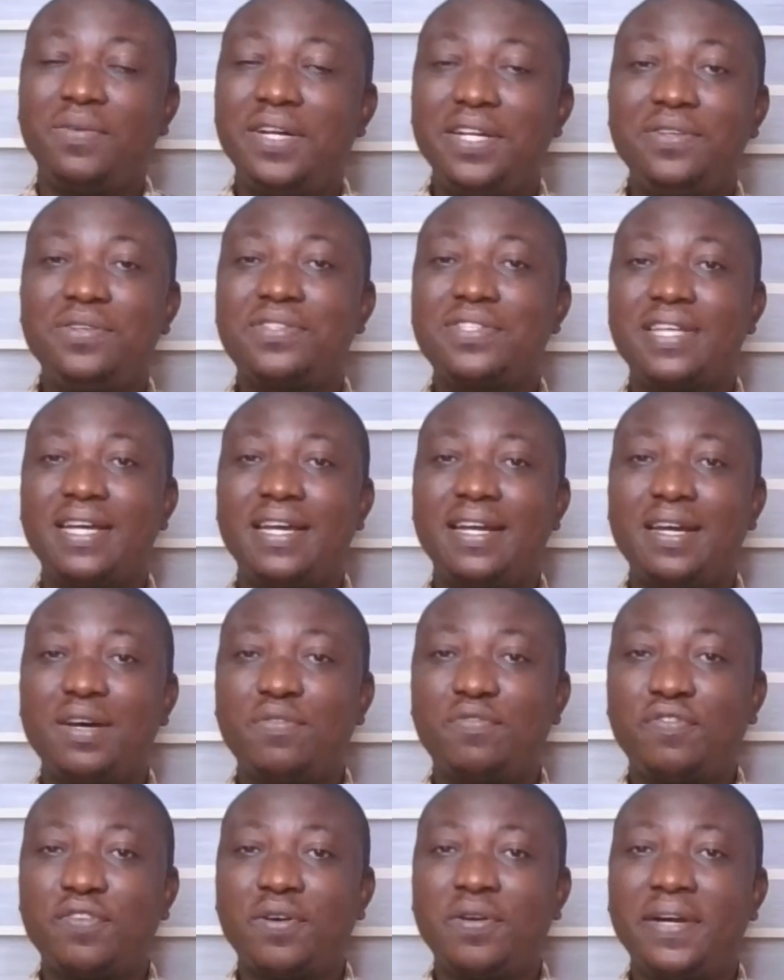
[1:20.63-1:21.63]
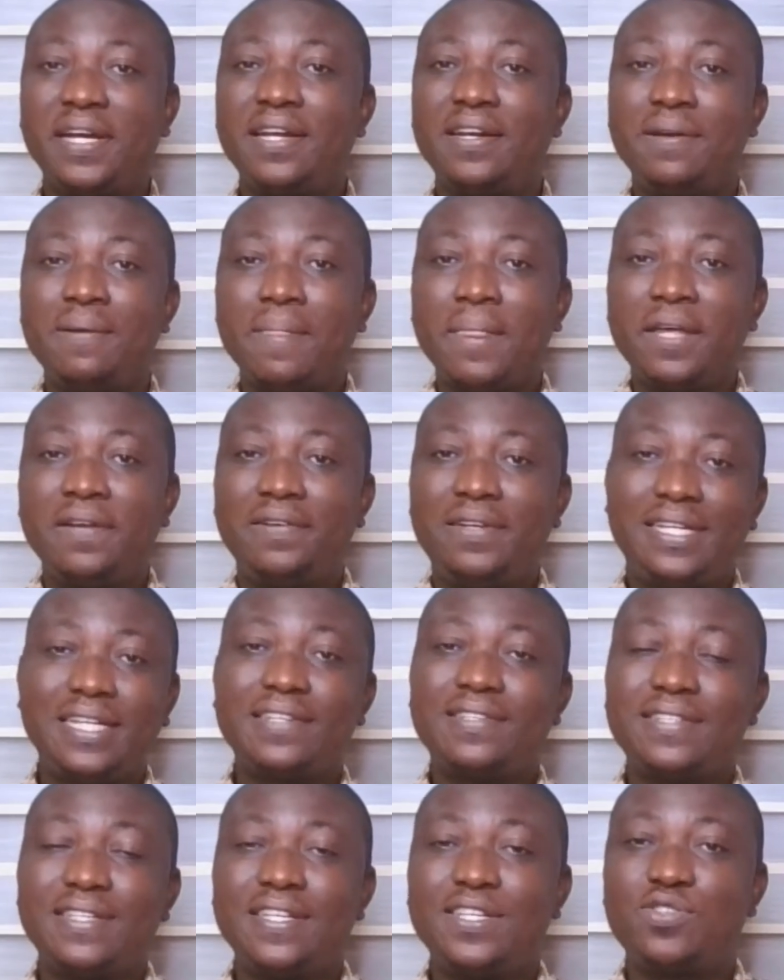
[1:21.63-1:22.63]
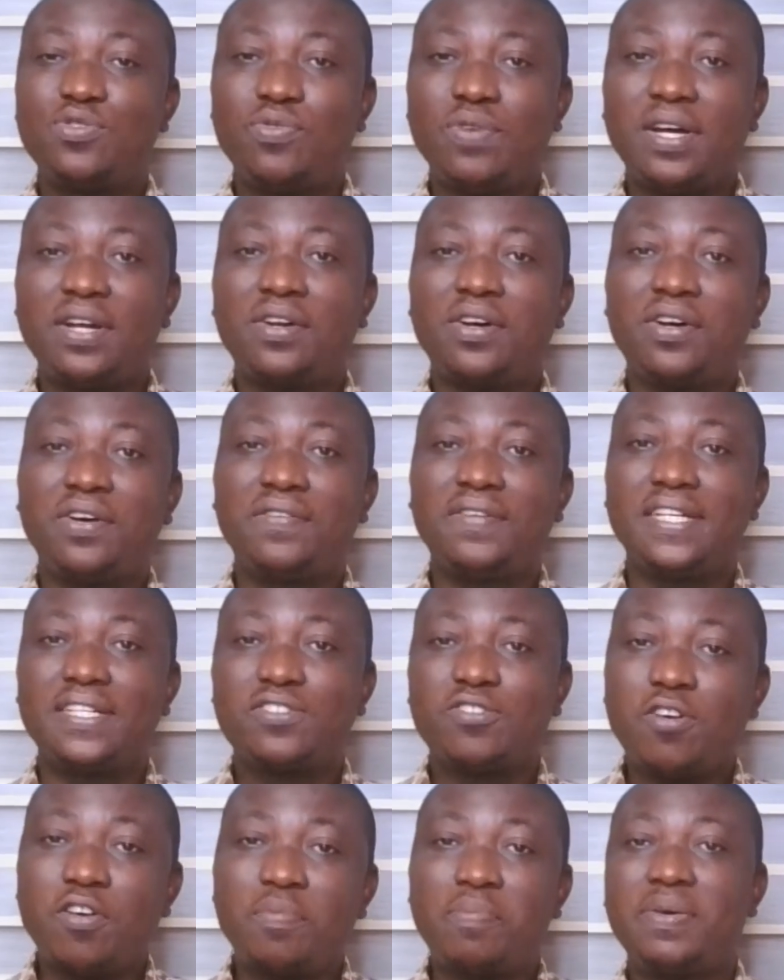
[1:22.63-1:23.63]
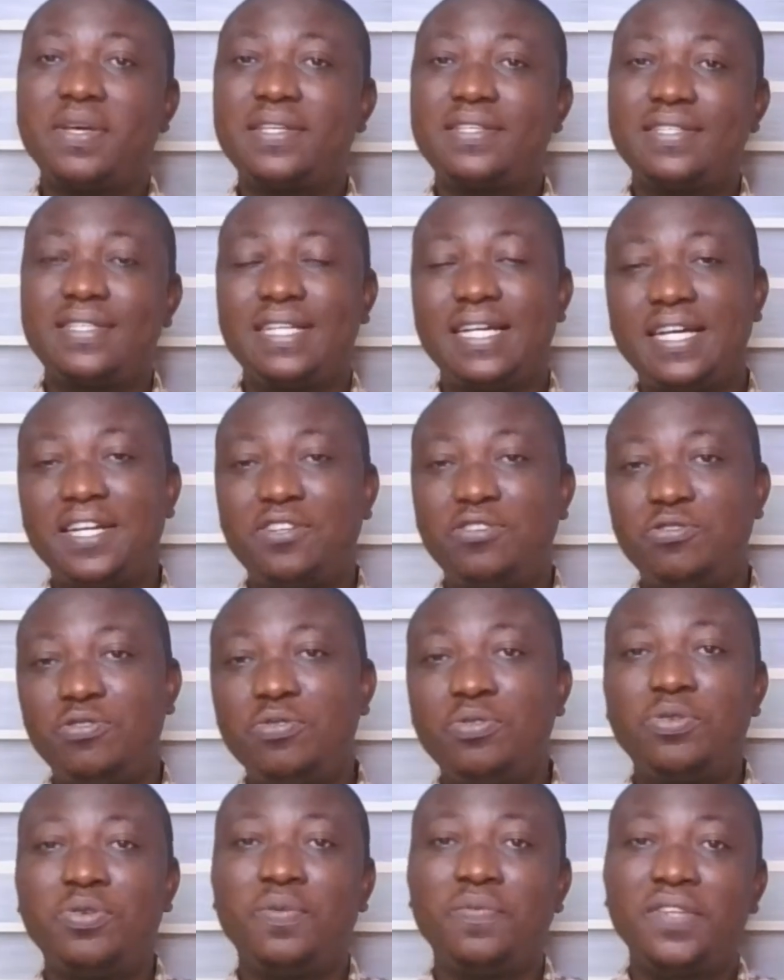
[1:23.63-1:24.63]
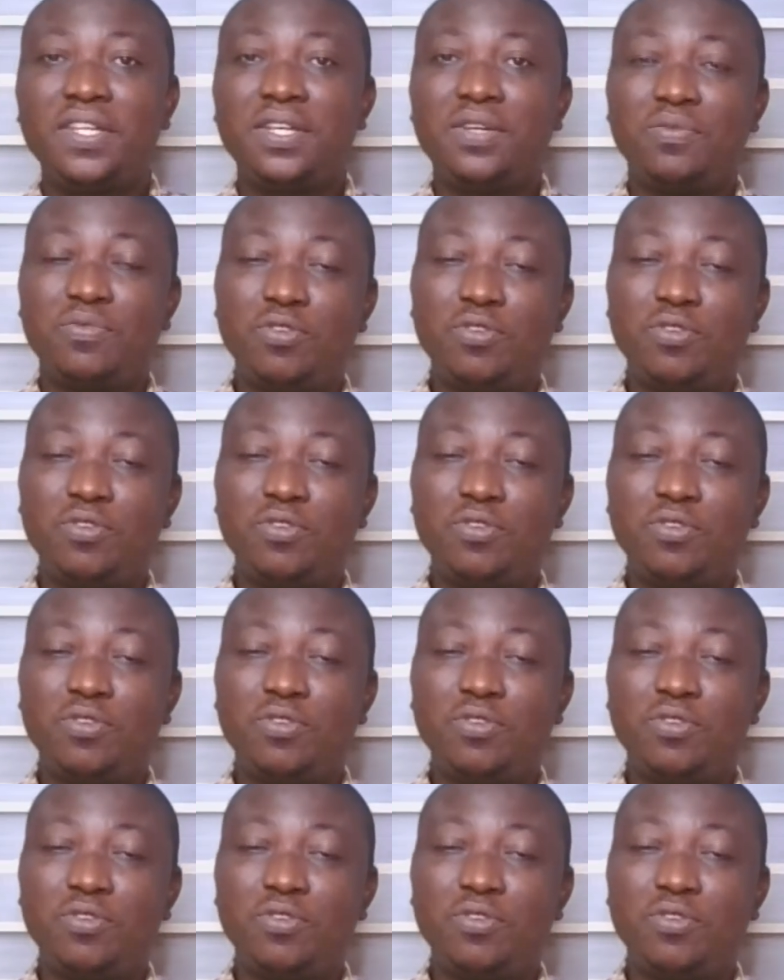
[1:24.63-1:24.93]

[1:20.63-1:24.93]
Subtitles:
When you sign up for it, this is one of the topics that you